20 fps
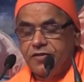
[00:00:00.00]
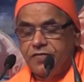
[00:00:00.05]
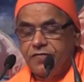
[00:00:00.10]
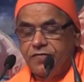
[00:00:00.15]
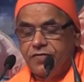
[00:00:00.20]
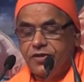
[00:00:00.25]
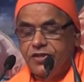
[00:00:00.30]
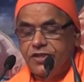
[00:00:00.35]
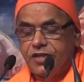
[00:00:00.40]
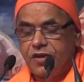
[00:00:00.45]

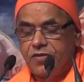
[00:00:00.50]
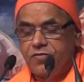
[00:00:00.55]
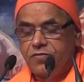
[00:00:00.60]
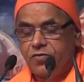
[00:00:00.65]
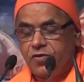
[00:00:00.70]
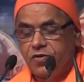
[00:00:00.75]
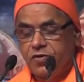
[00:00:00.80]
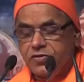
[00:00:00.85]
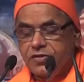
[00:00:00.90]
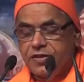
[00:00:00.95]
which have
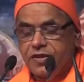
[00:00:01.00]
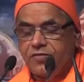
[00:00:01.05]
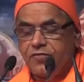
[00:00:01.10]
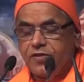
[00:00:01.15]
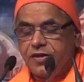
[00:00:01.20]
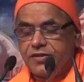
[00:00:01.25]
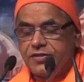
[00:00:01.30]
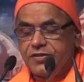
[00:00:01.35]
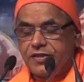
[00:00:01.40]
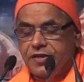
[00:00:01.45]
more than
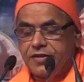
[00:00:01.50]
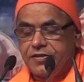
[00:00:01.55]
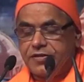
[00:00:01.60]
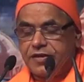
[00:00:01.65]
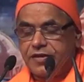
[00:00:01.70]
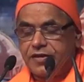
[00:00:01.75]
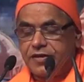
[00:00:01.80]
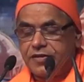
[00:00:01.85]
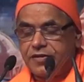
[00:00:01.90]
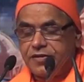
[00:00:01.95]
one
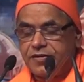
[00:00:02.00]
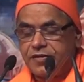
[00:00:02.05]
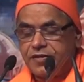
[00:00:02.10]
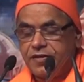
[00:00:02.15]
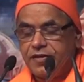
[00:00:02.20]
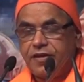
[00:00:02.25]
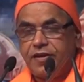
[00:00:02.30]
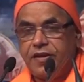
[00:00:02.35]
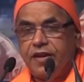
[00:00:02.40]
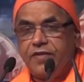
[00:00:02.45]
center
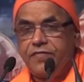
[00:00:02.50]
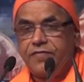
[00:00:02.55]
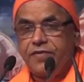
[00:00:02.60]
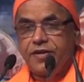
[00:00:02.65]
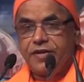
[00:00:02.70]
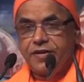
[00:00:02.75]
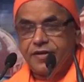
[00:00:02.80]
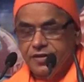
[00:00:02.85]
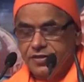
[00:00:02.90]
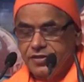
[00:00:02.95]
in
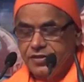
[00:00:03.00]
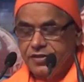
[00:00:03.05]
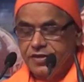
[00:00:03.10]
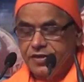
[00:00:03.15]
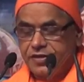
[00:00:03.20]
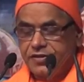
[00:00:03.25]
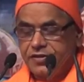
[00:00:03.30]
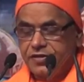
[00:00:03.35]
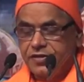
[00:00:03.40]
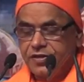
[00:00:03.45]
every
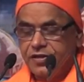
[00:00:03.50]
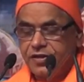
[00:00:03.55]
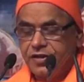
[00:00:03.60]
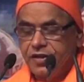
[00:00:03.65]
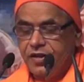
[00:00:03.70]
district